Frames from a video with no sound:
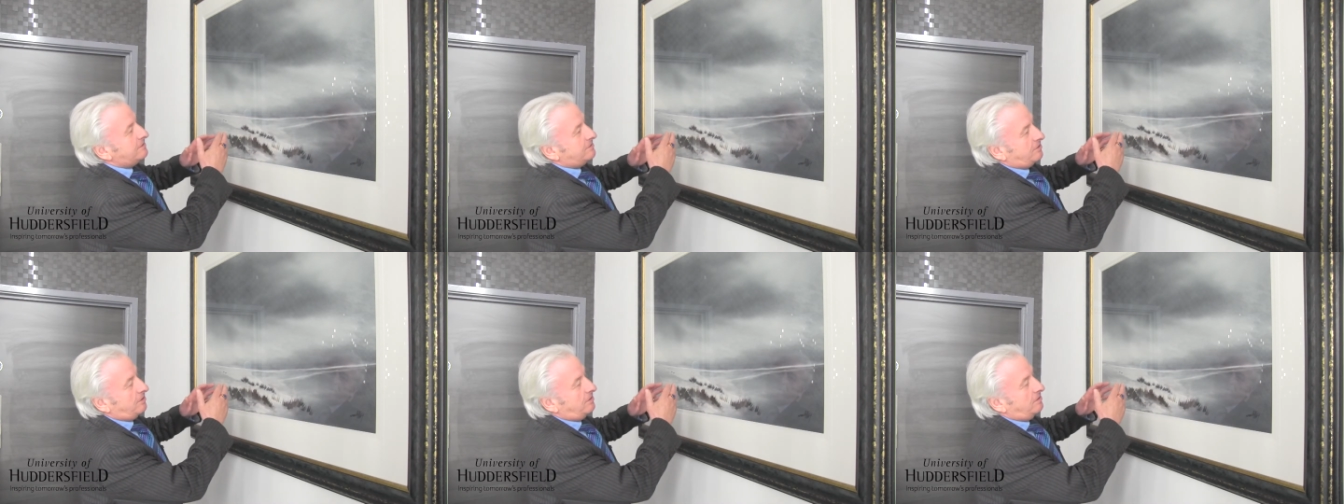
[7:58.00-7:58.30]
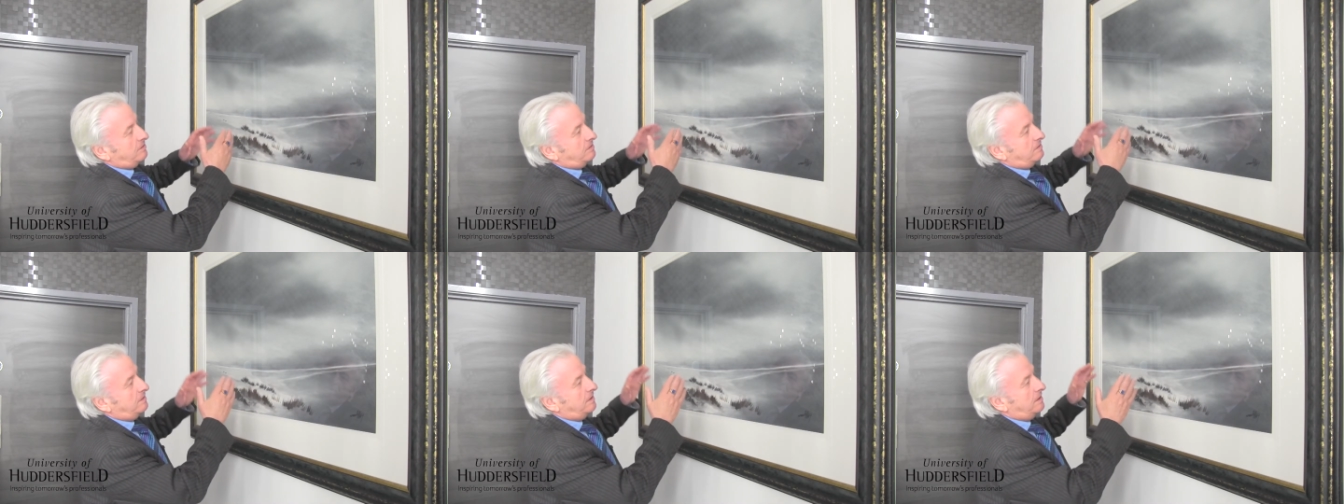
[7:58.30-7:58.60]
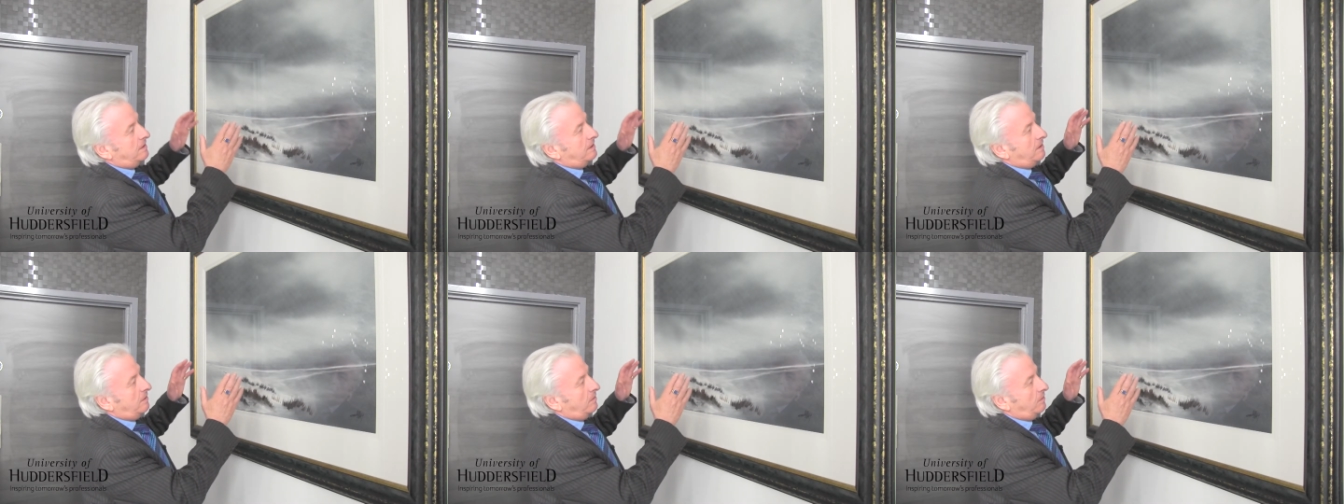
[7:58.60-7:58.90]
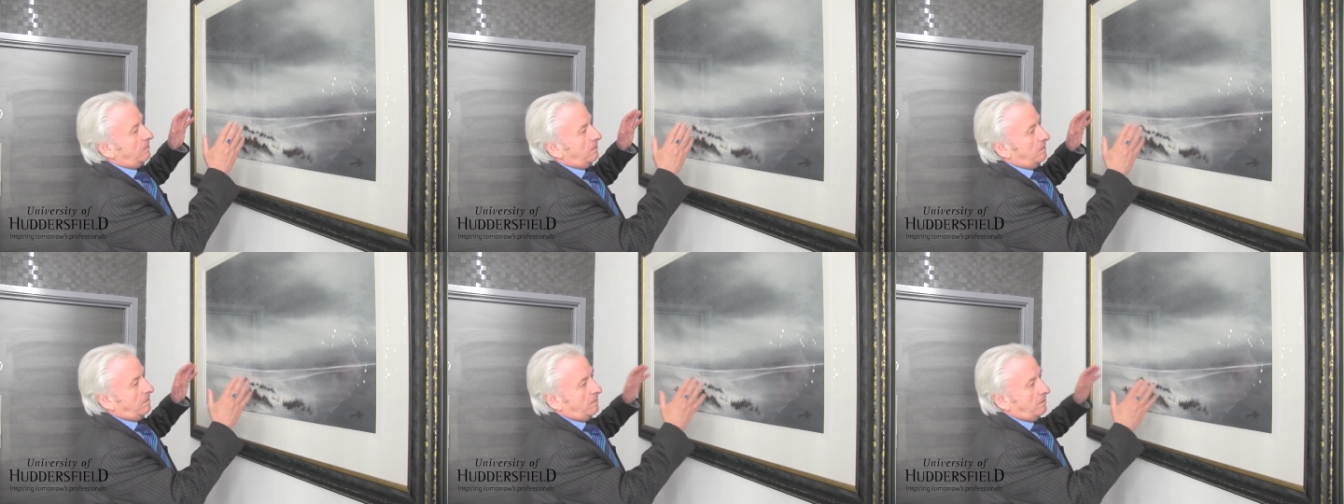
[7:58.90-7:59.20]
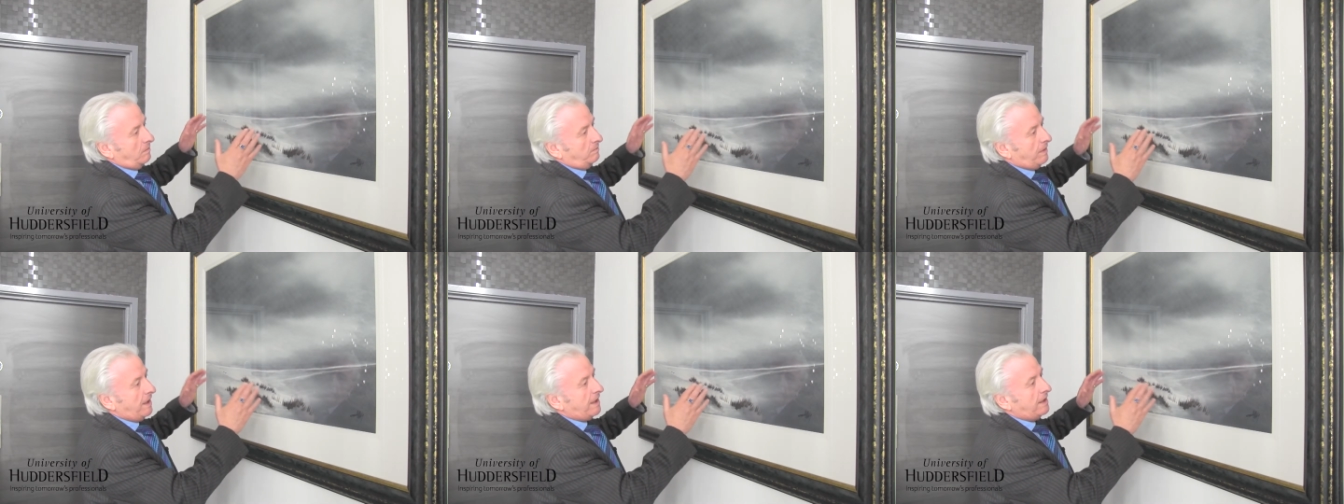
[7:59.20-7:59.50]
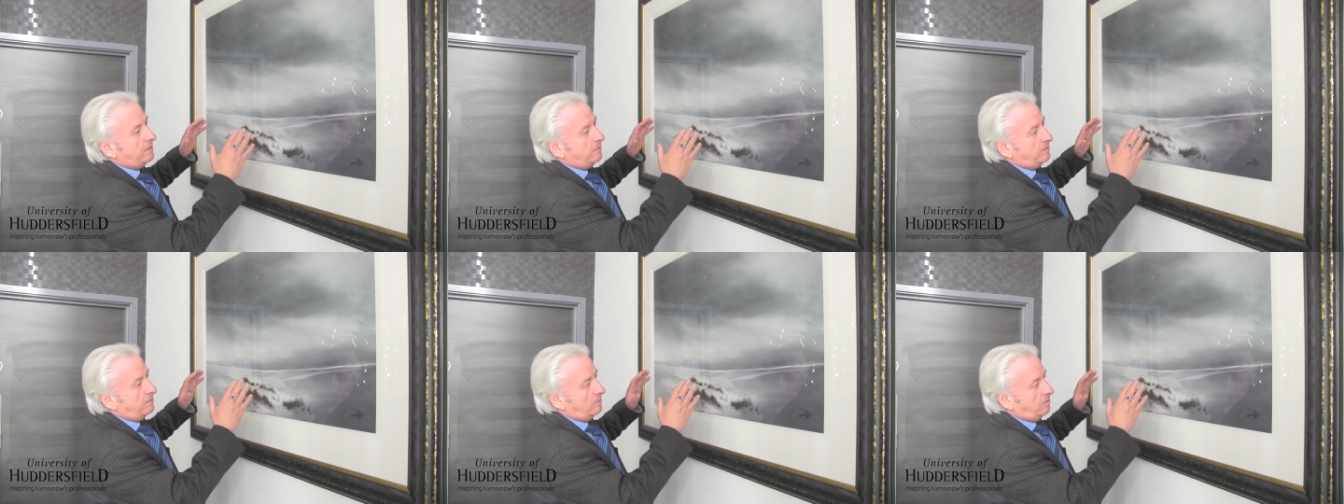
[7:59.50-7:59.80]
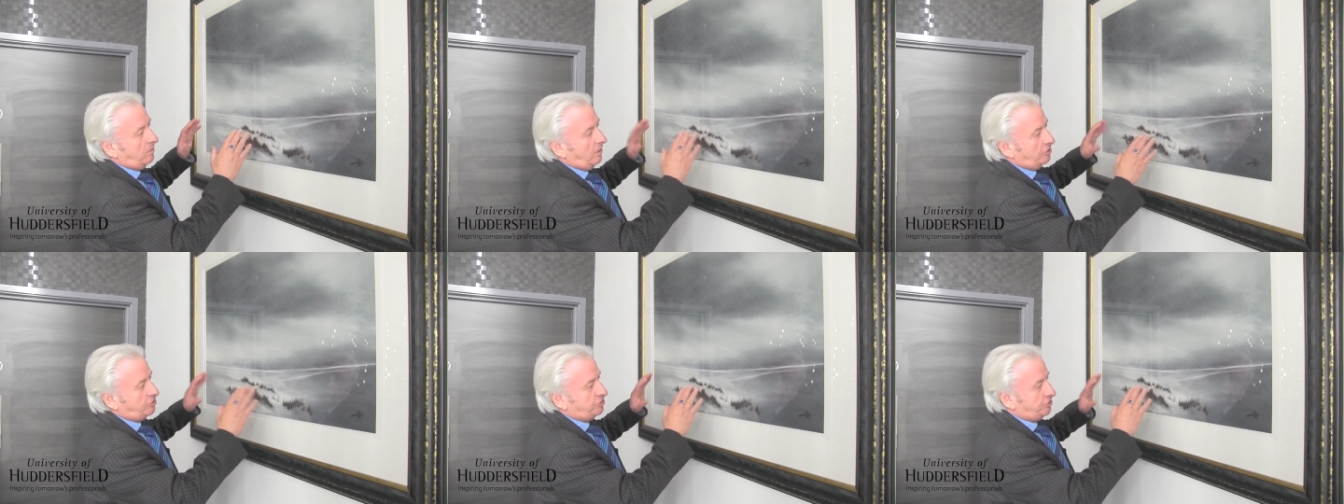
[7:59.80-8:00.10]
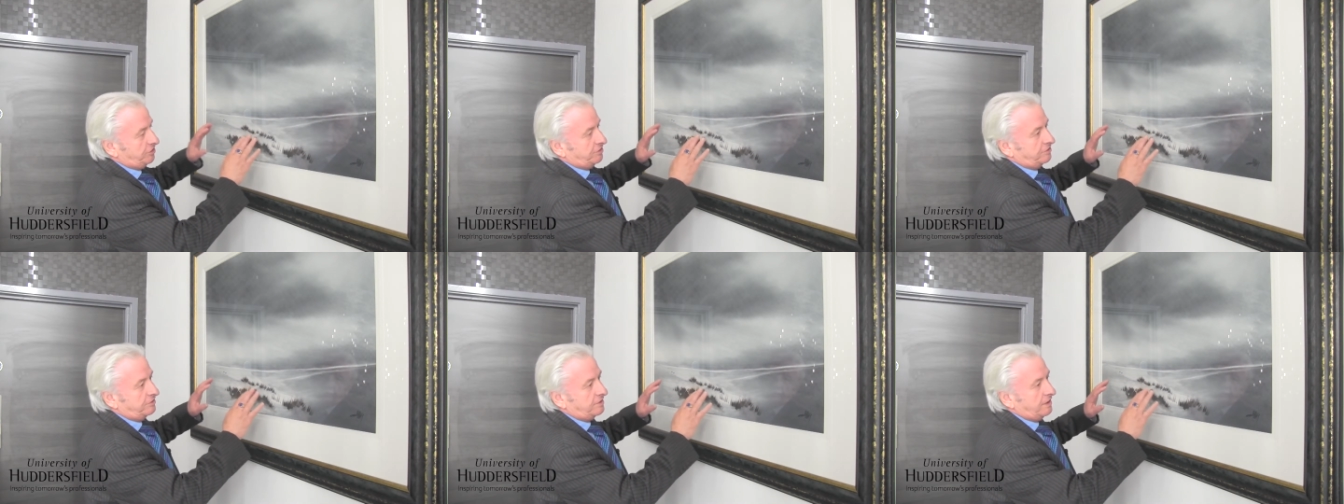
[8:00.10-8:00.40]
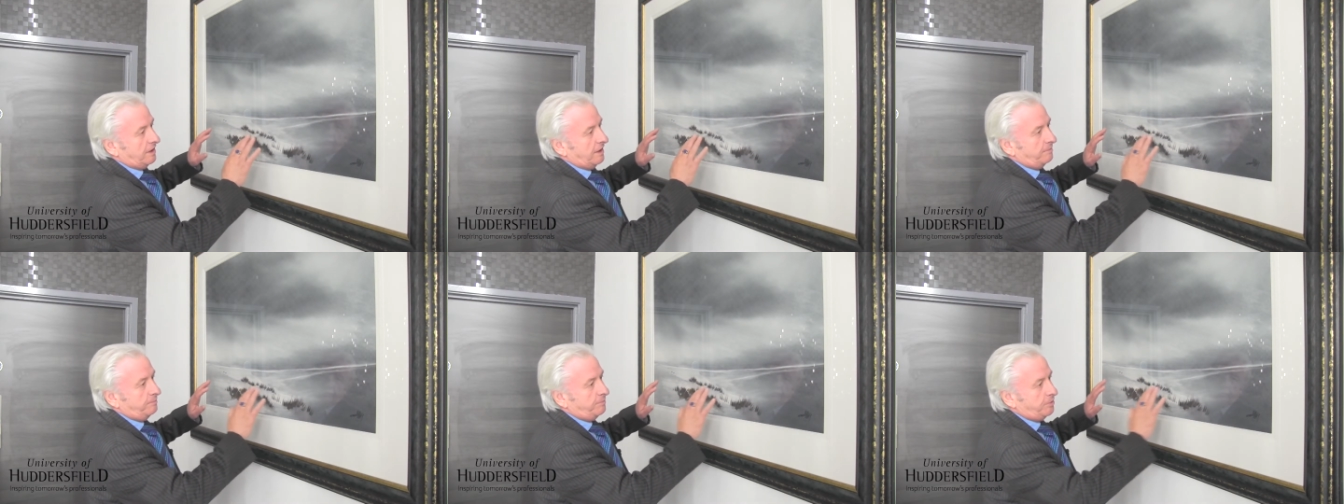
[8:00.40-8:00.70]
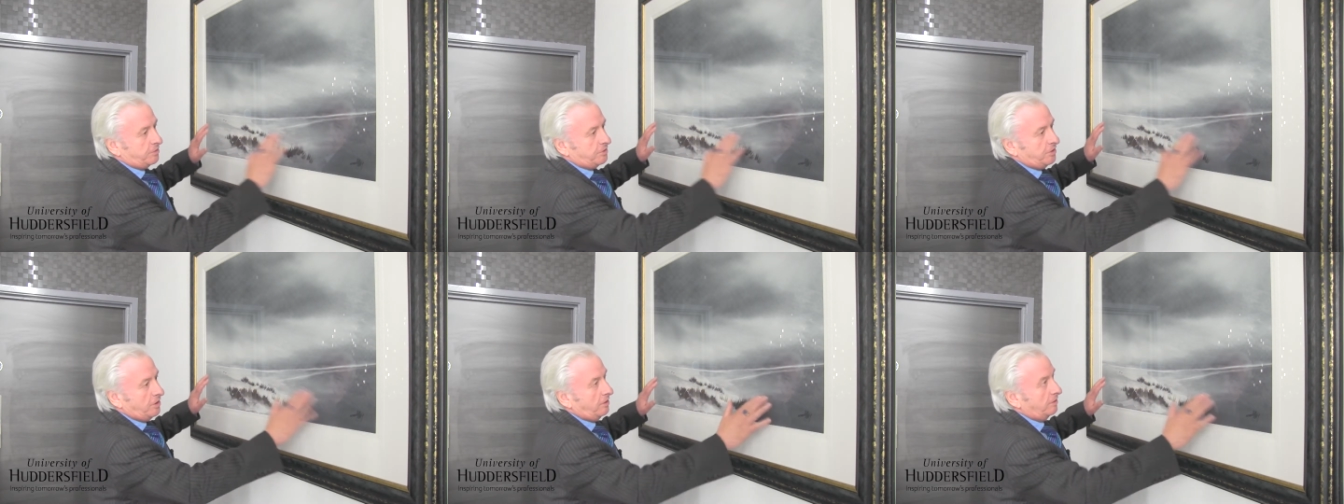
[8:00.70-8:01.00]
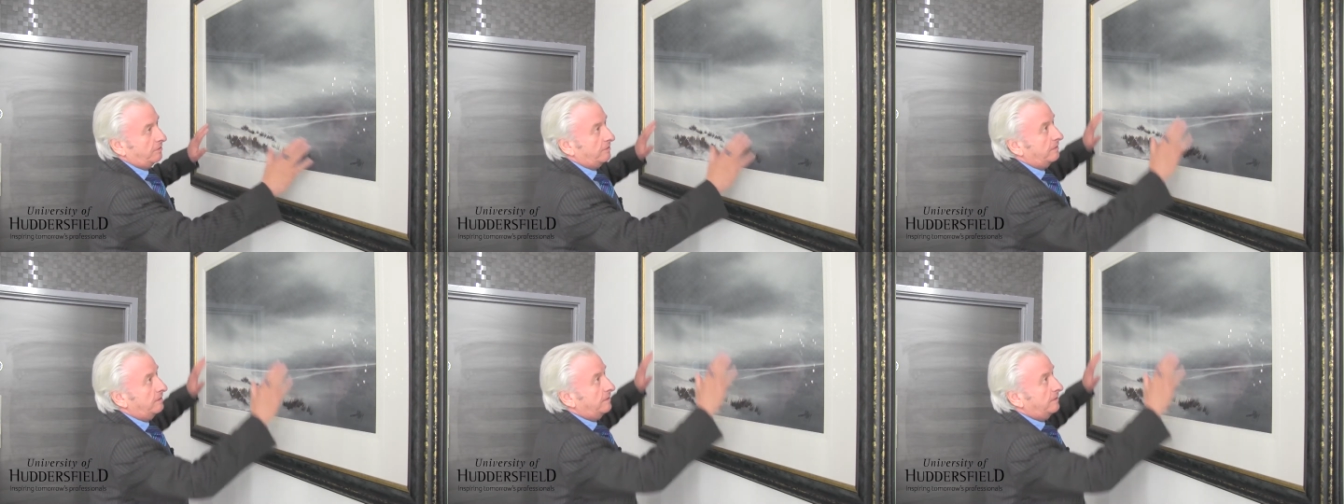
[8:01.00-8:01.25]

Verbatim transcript: So my washes I put on,